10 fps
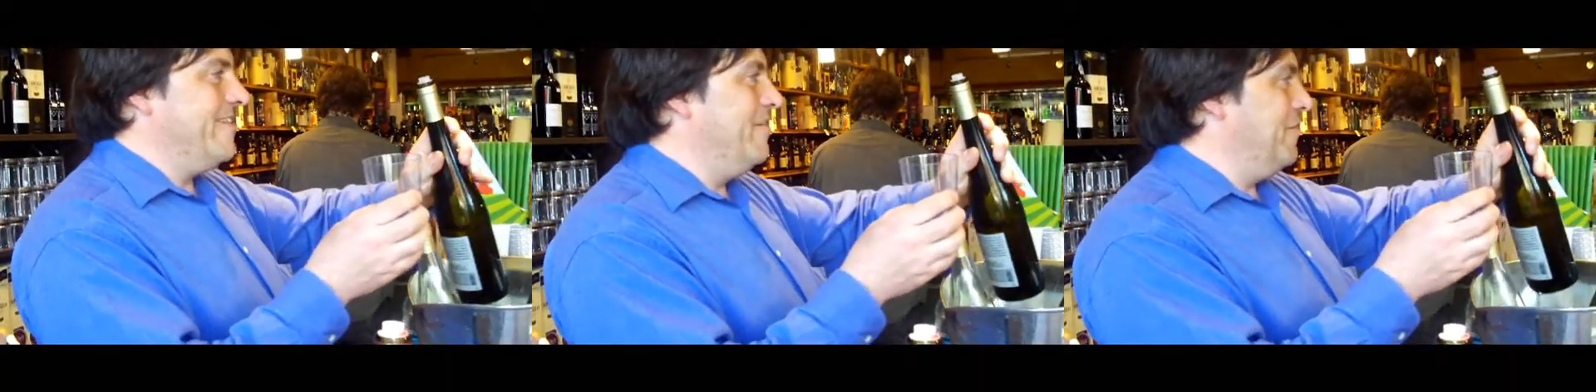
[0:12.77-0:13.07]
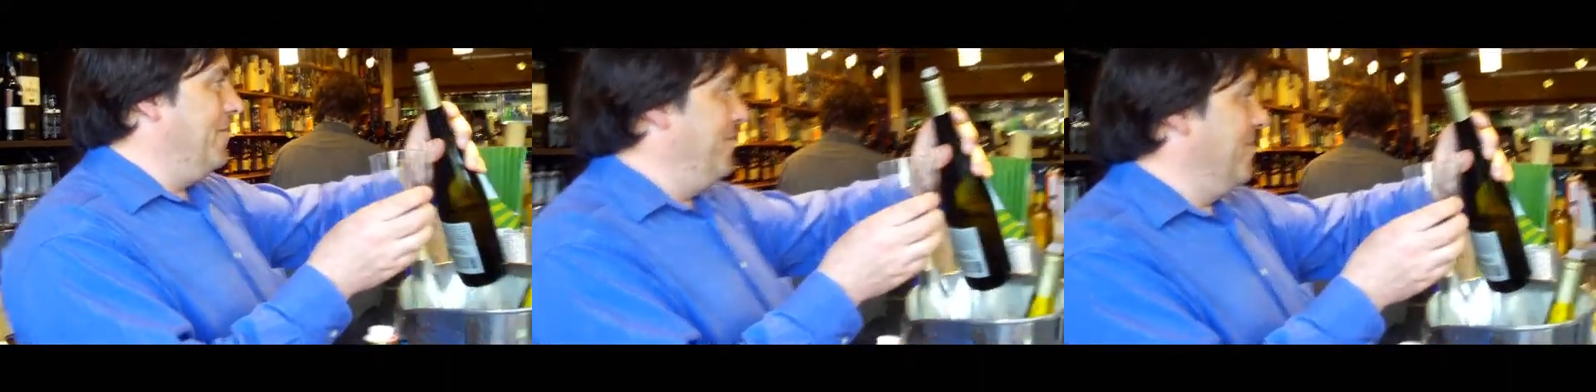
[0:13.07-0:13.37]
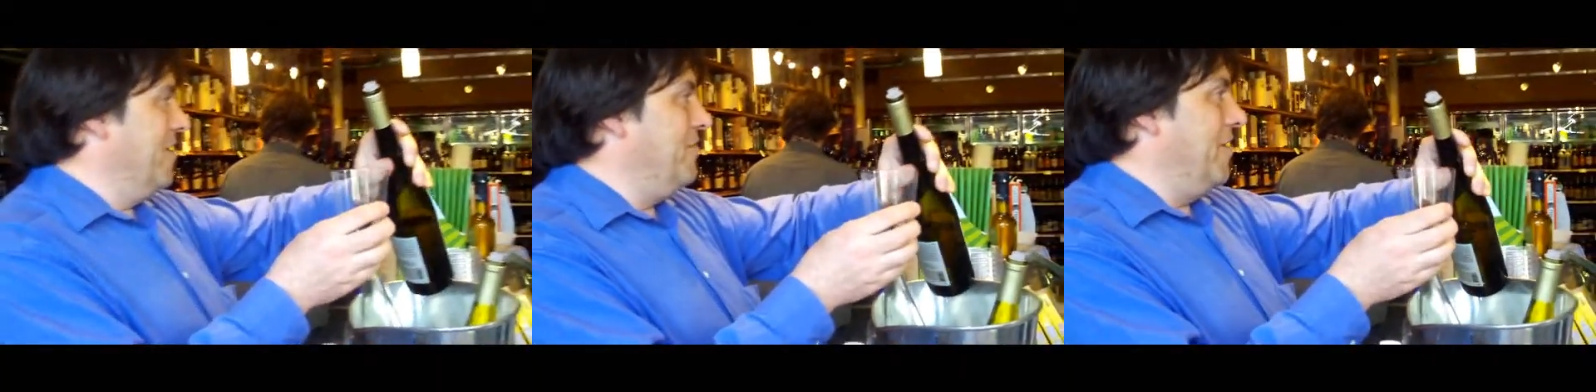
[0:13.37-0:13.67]
Are
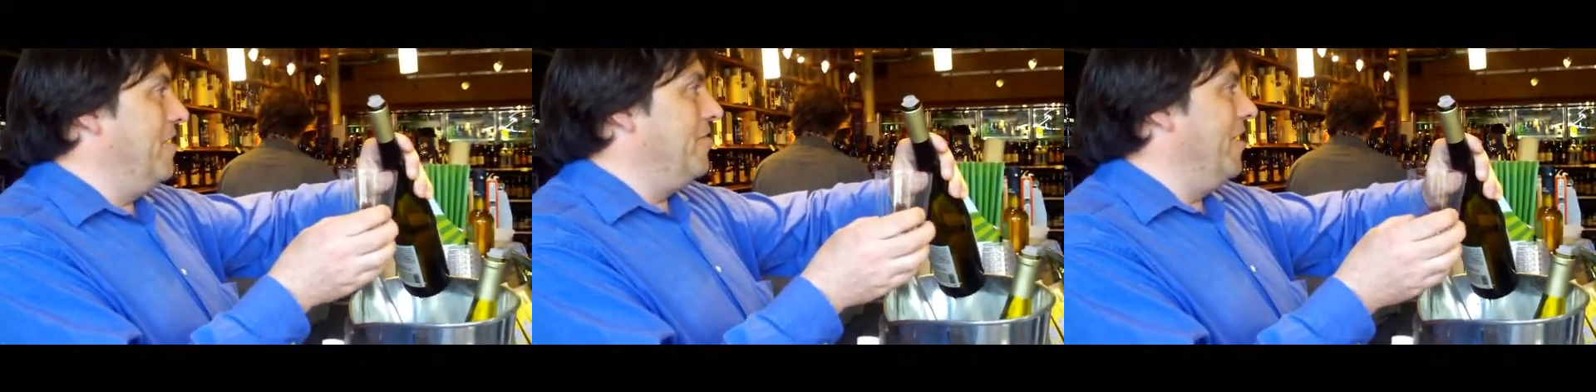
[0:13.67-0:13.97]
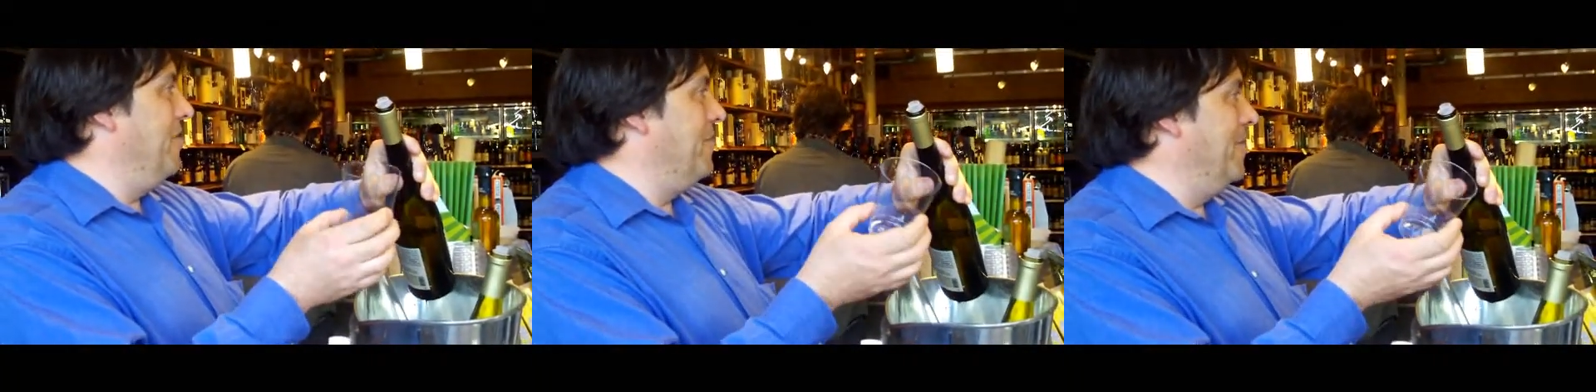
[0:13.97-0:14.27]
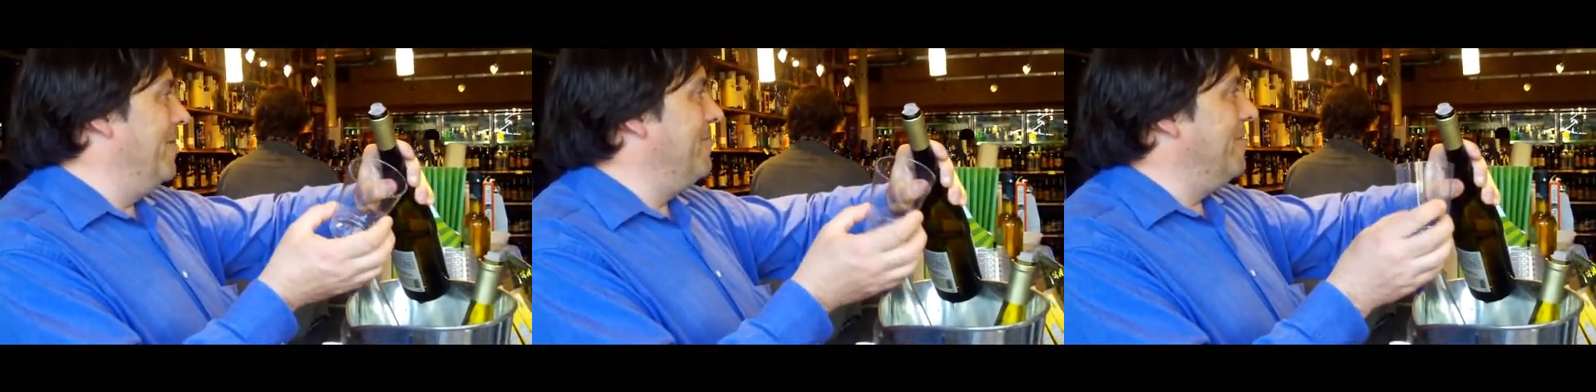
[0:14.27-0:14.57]
you
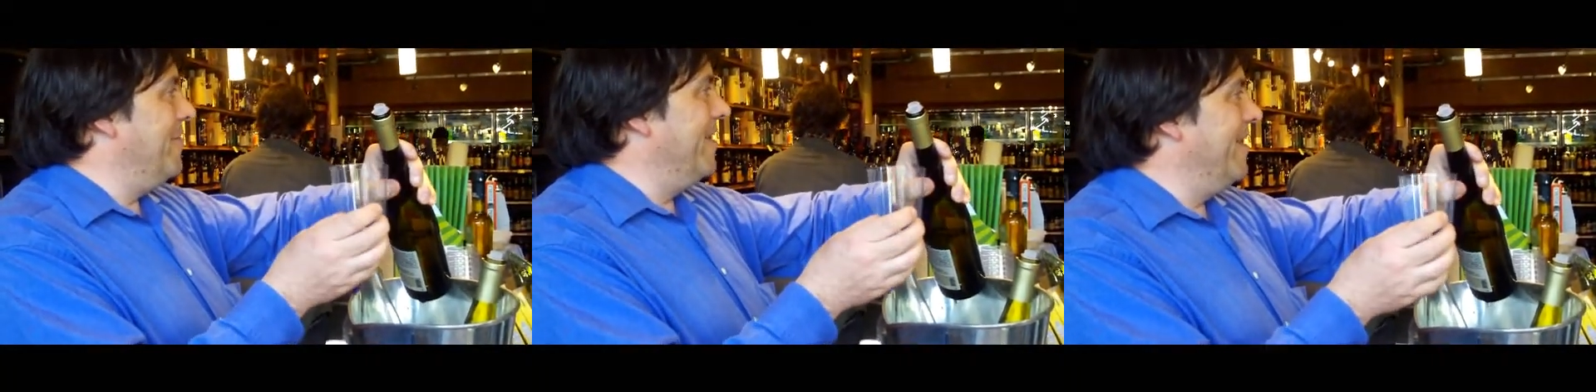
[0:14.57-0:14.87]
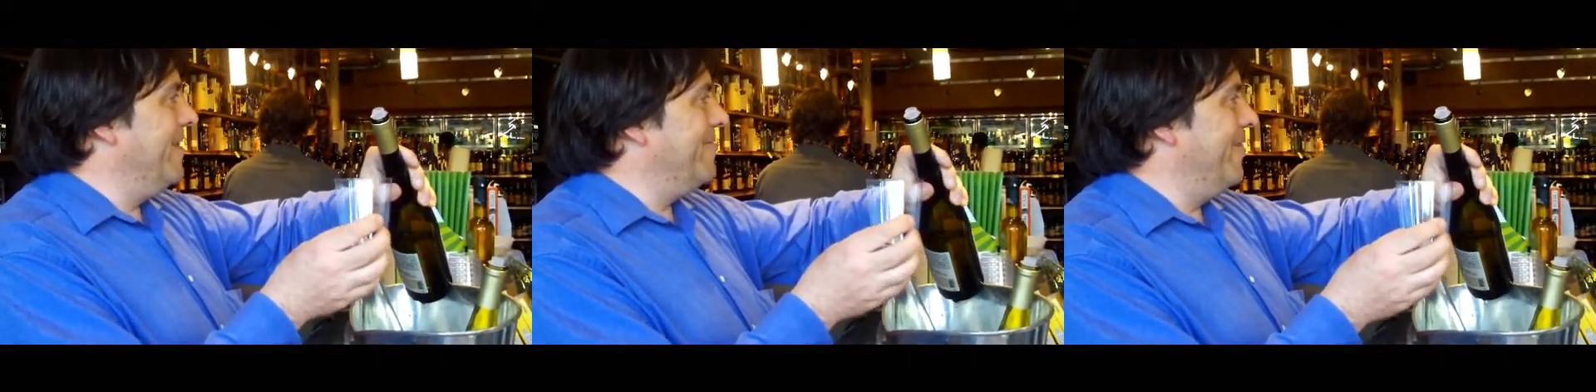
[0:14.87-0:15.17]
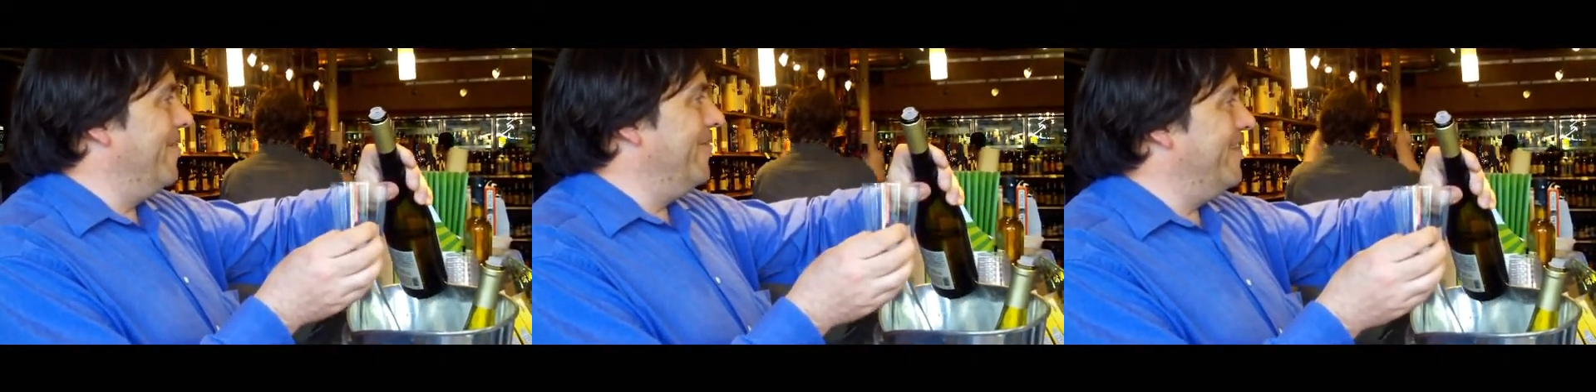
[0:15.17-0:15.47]
familiar with the Finger Lakes
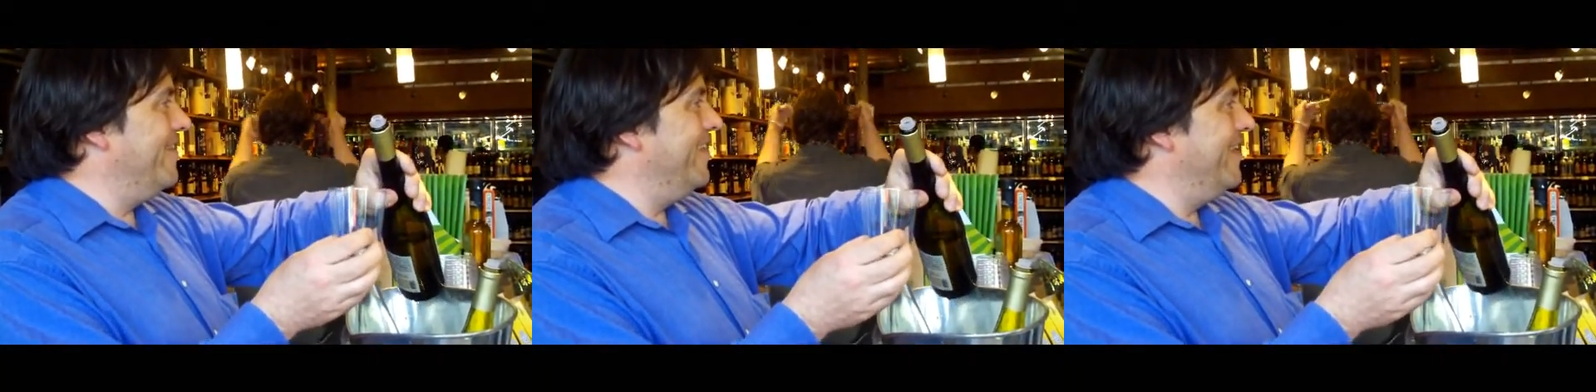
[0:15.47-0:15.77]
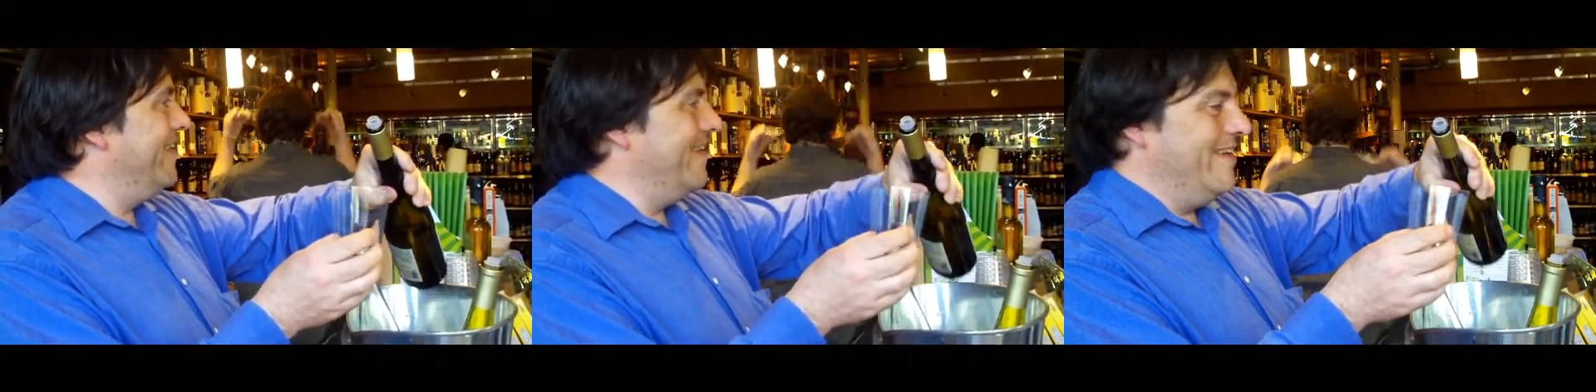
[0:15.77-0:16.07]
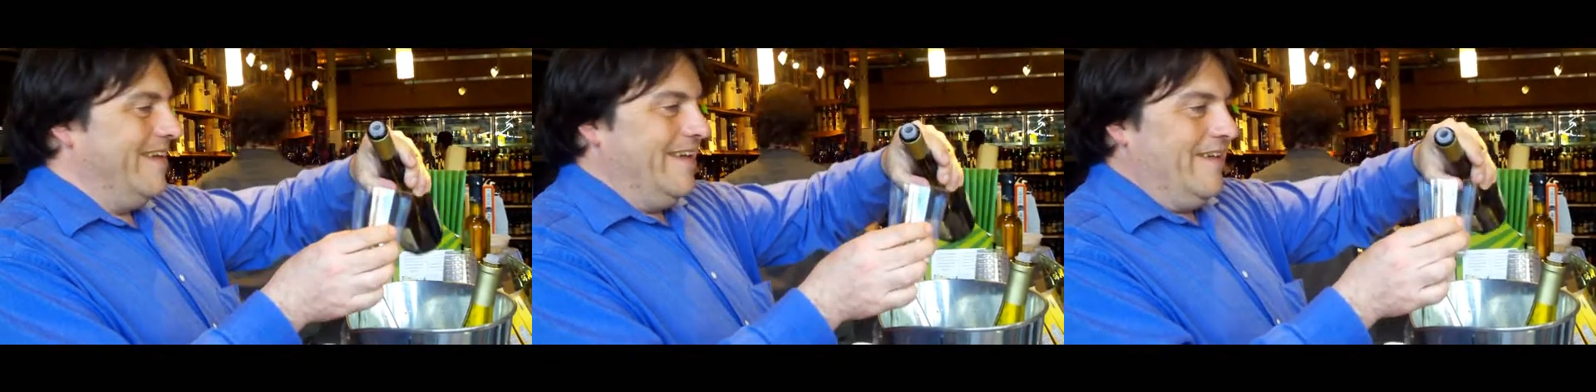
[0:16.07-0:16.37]

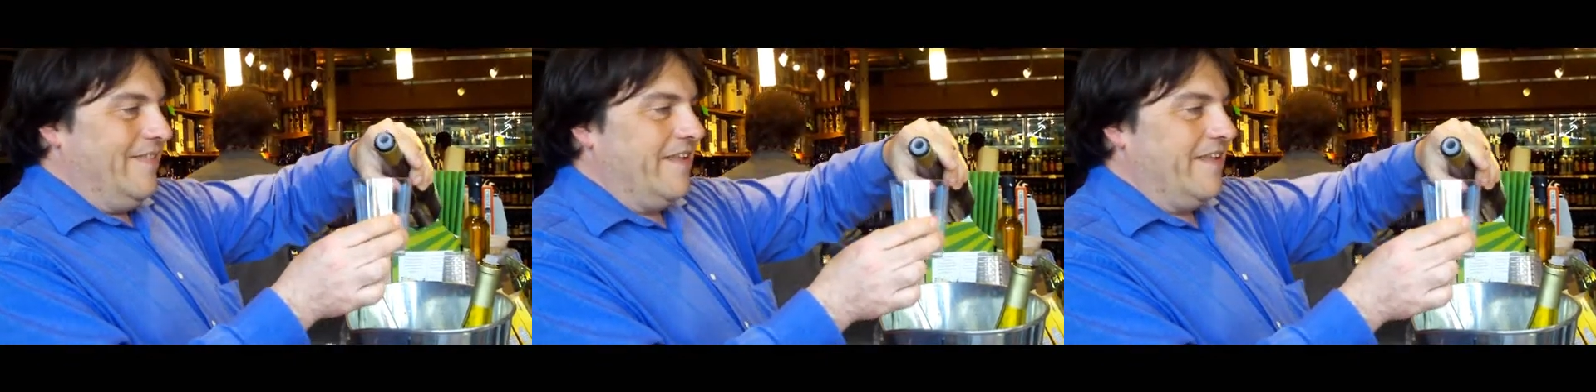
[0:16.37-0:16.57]
winery?